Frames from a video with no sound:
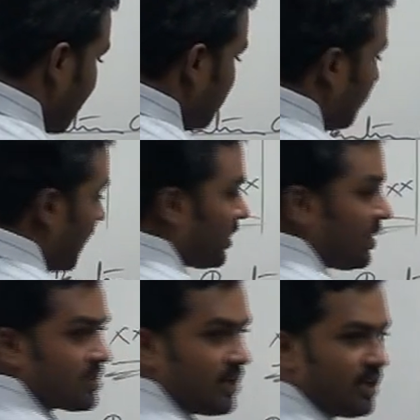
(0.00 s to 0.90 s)
Credited to
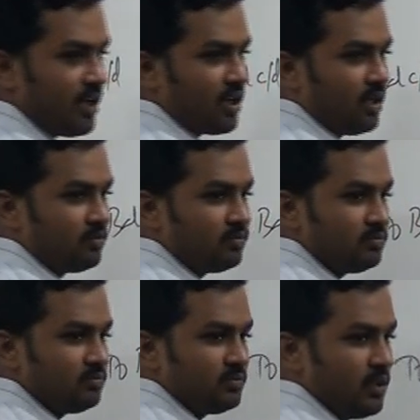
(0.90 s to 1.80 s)
partner's current account.
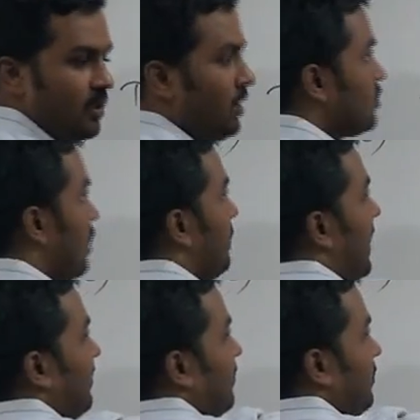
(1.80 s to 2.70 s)
So
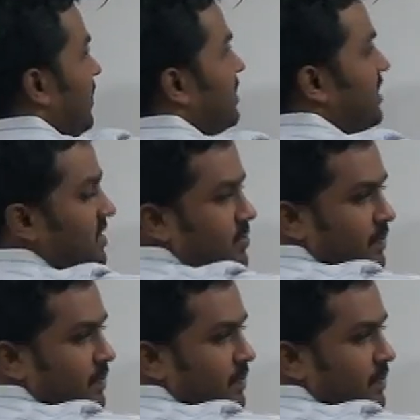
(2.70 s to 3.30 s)
apart from these